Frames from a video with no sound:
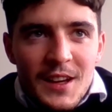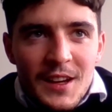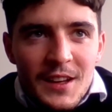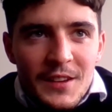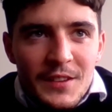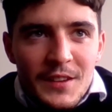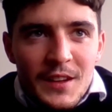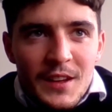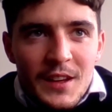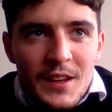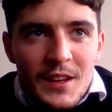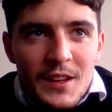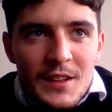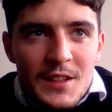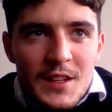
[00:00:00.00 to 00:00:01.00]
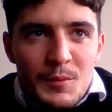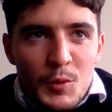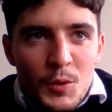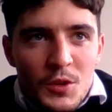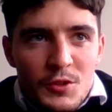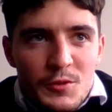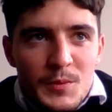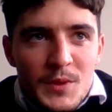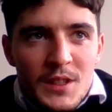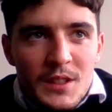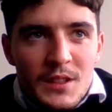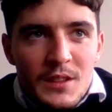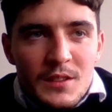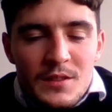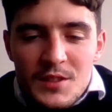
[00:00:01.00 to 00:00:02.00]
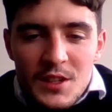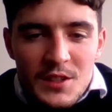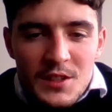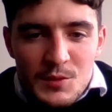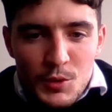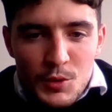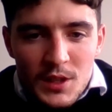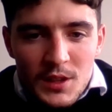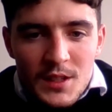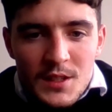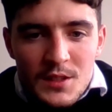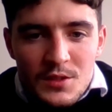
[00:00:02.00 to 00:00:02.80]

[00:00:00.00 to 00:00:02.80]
and he came to watch me and said he seen what he liked.